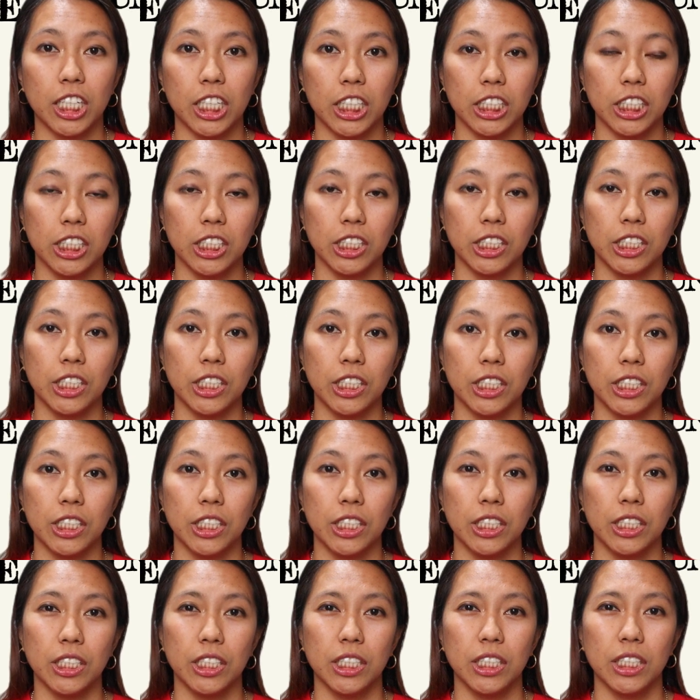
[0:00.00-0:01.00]

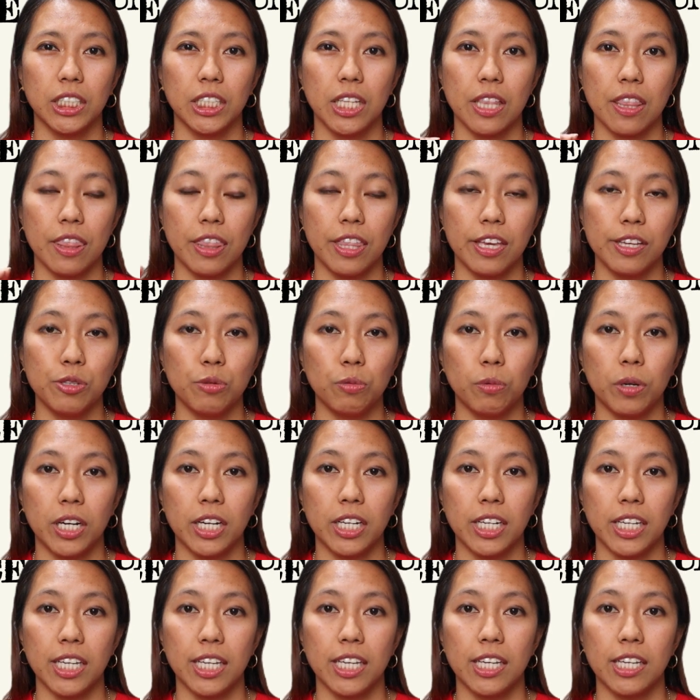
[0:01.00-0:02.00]
under this
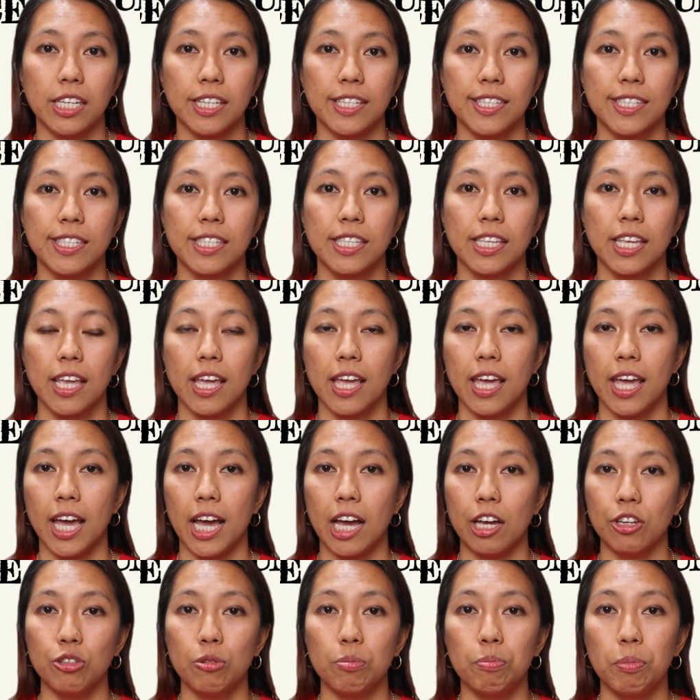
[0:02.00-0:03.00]
one is
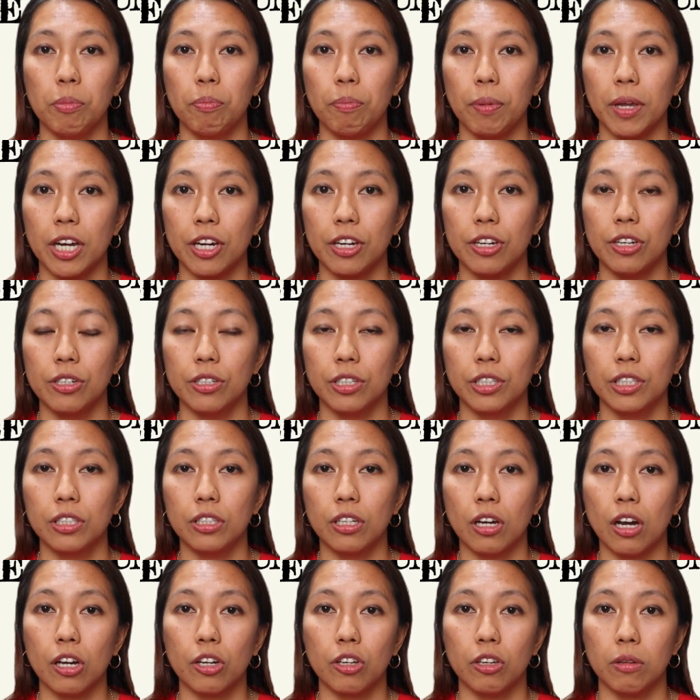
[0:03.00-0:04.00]
how to prepare your
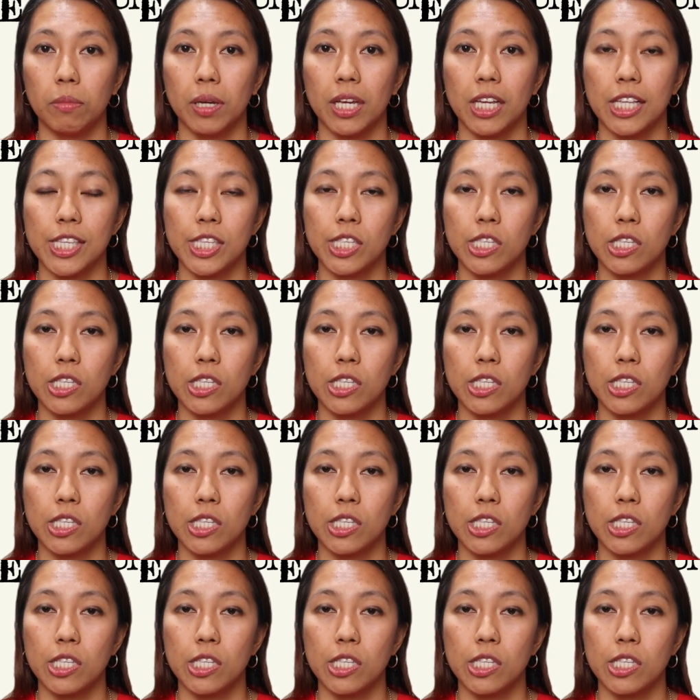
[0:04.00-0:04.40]
documents.